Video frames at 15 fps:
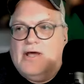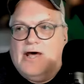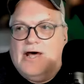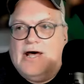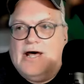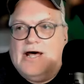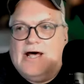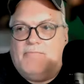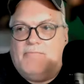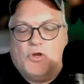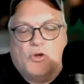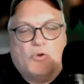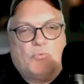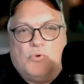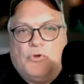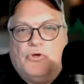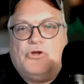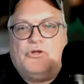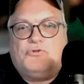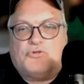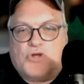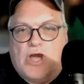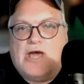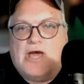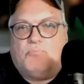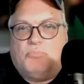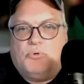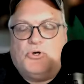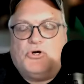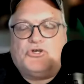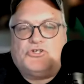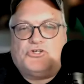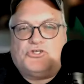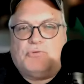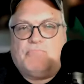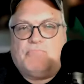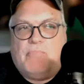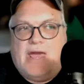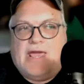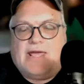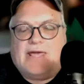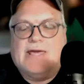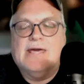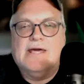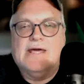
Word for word: Uh, they're really trying to push to make